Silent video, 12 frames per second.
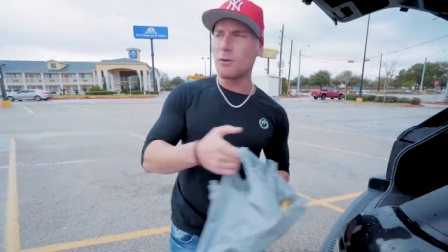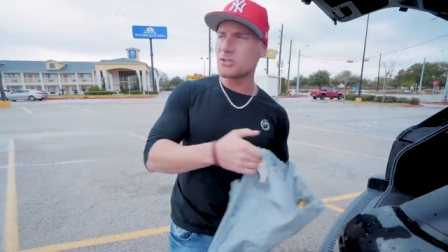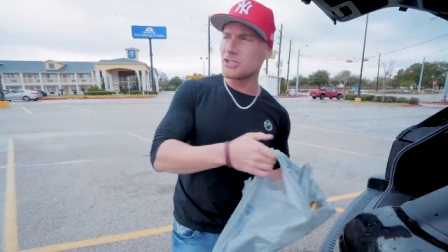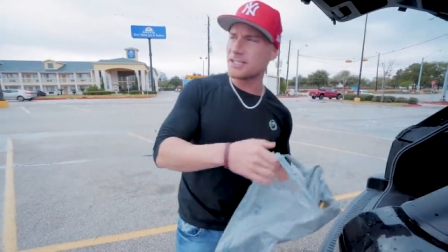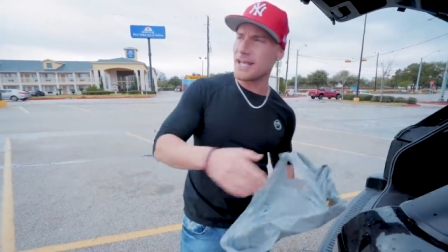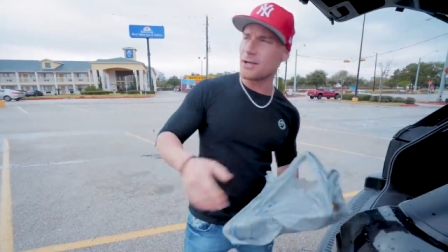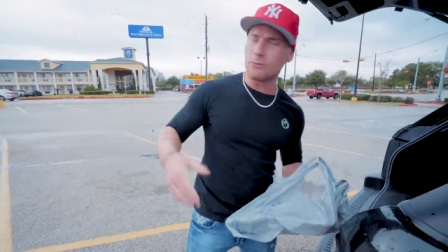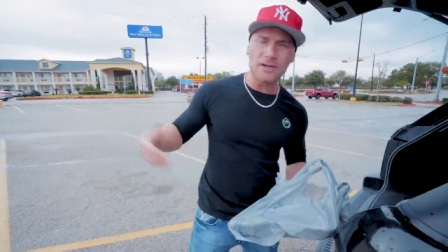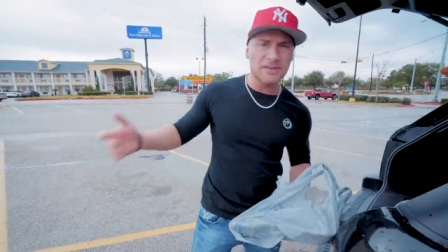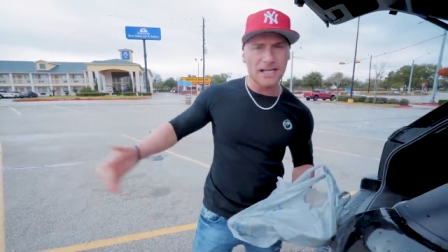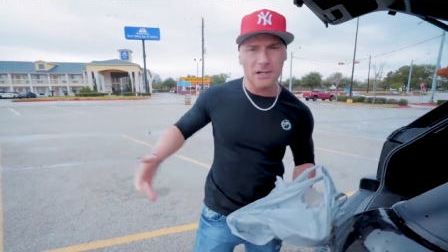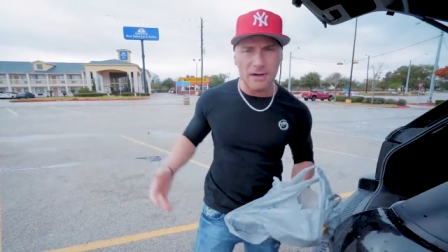I want you to take
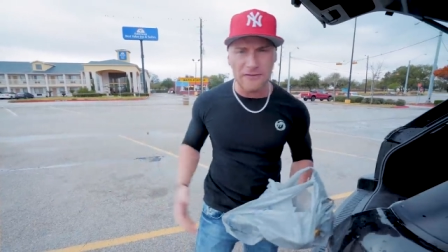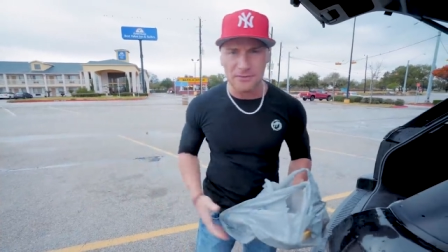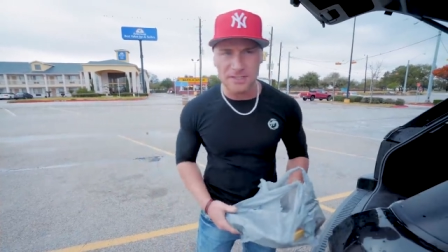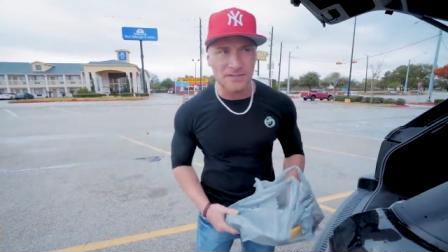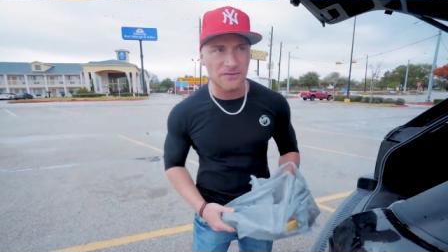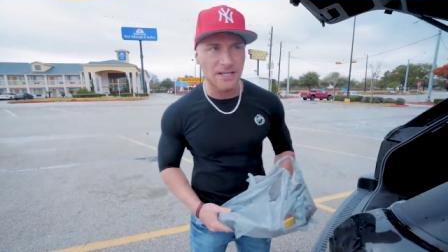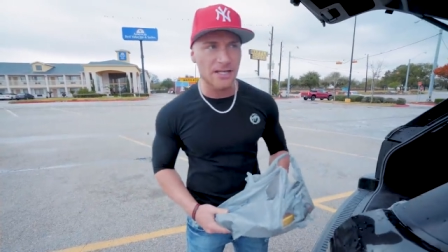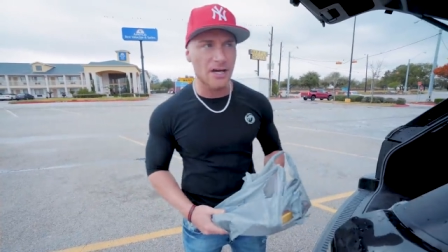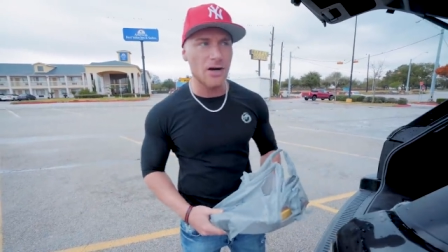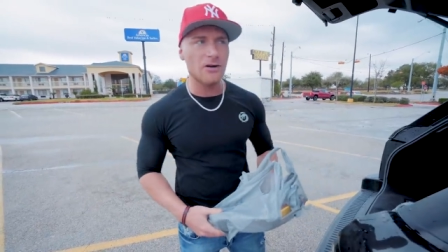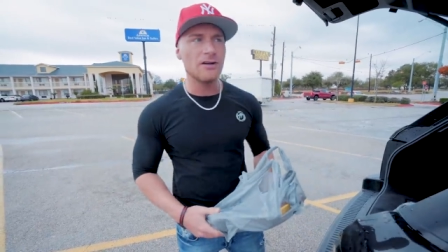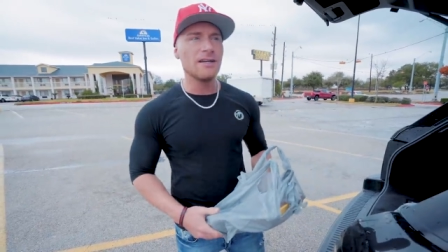one thing away from this
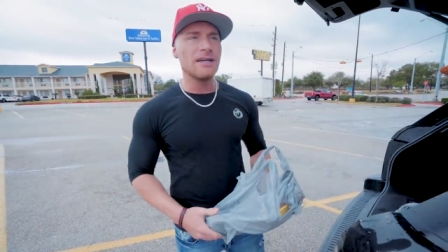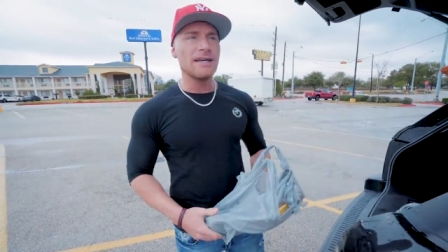video,